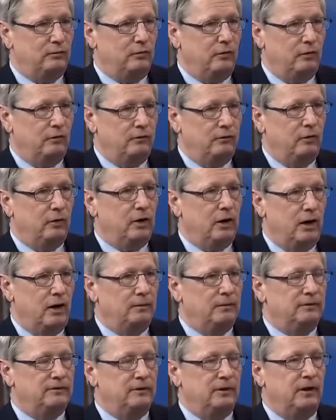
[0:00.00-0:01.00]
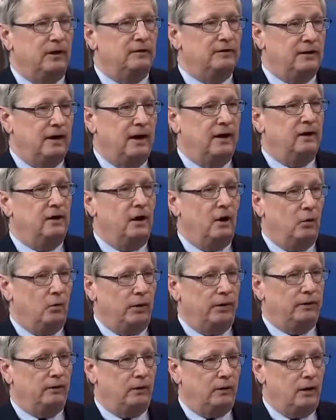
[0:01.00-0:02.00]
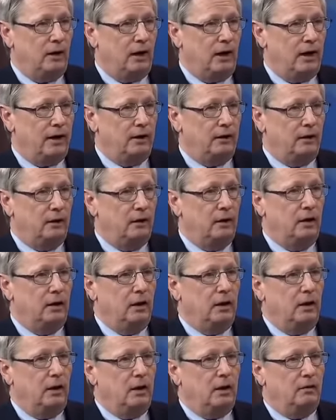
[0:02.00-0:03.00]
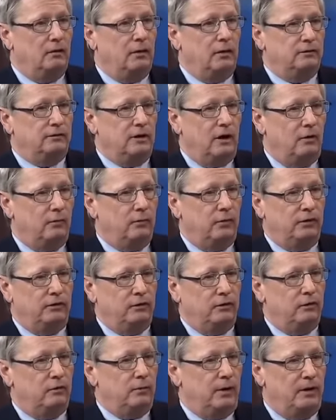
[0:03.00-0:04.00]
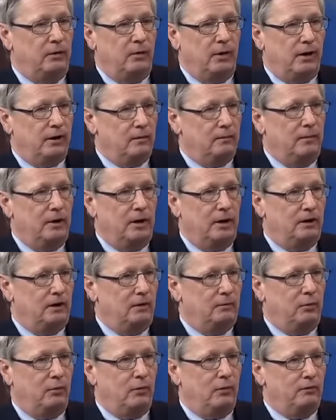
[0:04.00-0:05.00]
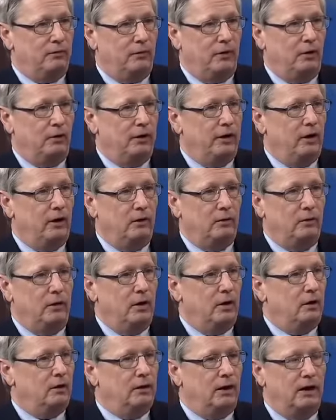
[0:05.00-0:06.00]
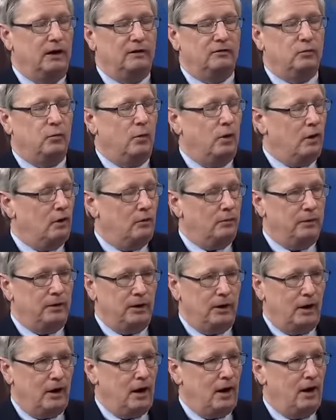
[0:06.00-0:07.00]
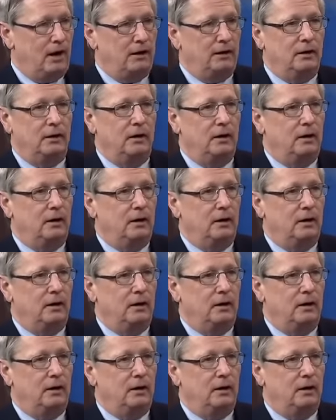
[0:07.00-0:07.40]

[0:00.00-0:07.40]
for common sense and knowing the client. The software tool may recommend a portfolio that is well beyond